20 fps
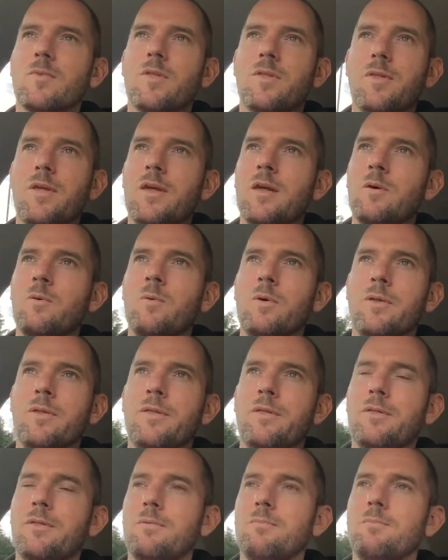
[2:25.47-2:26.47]
thing
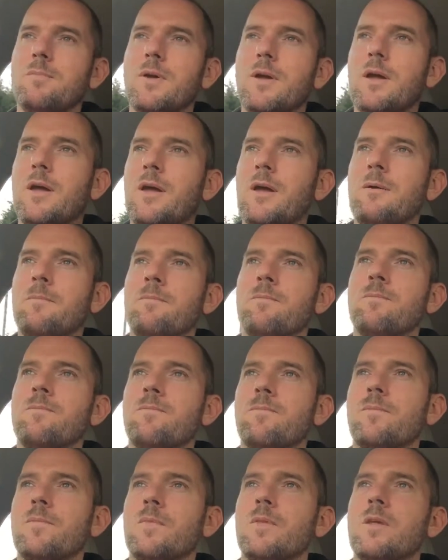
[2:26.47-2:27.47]
with
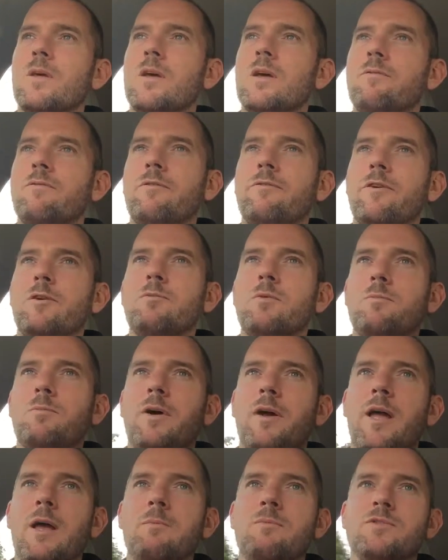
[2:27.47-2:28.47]
um, the fulfillment
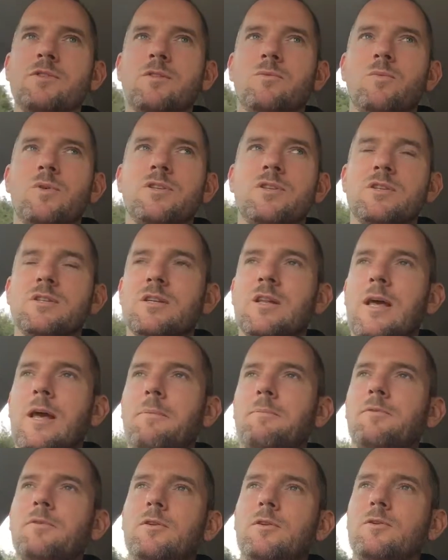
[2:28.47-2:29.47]
by Amazon, which is an
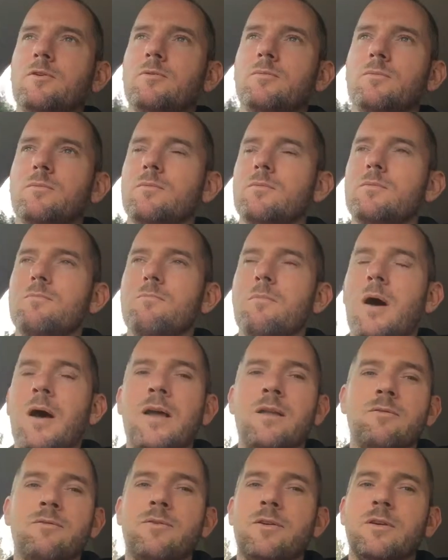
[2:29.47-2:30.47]
absolute
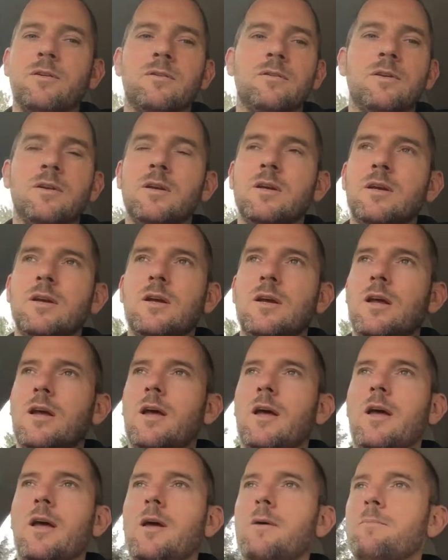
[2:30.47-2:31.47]
minefield.
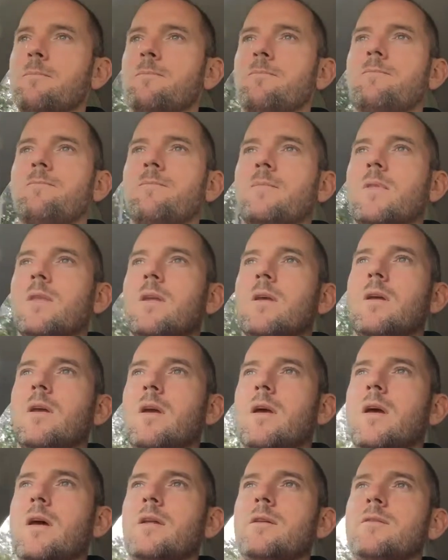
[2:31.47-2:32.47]
Um,
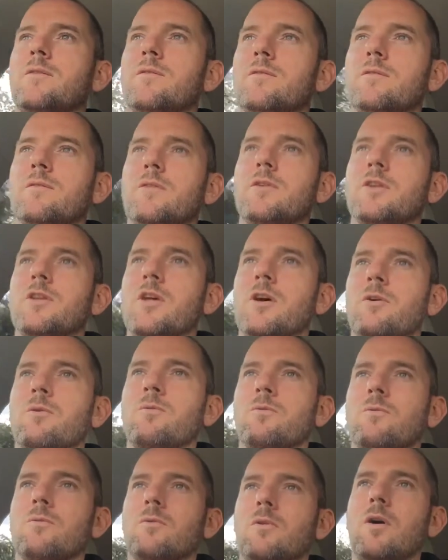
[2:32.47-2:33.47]
and you
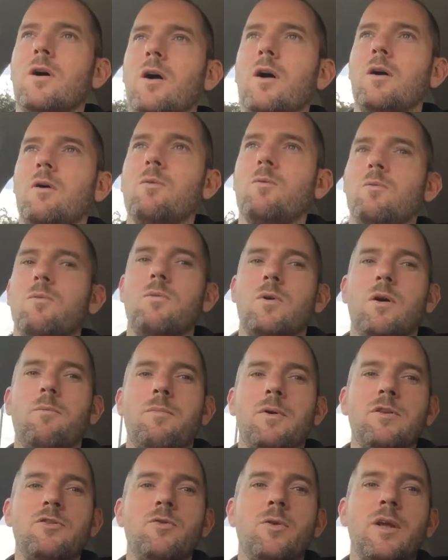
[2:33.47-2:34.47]
know
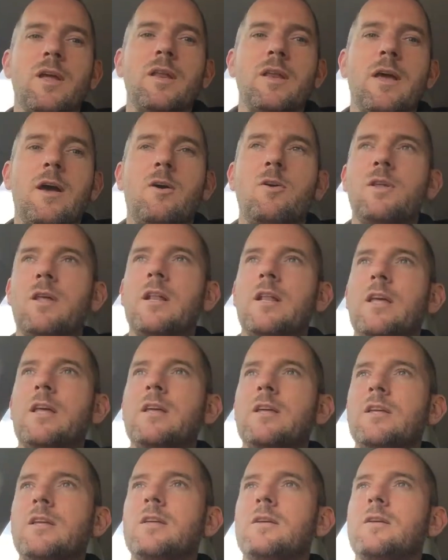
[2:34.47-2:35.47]
I've been doing it now
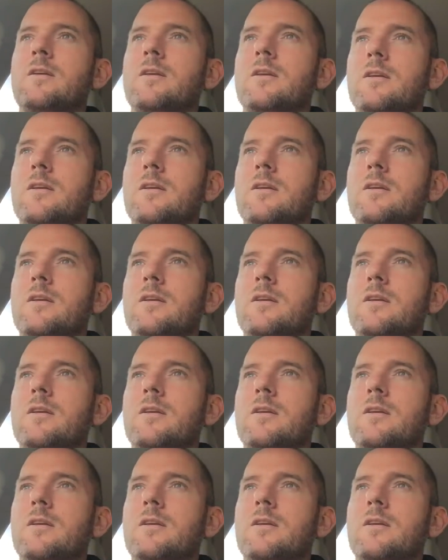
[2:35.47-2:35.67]
nearly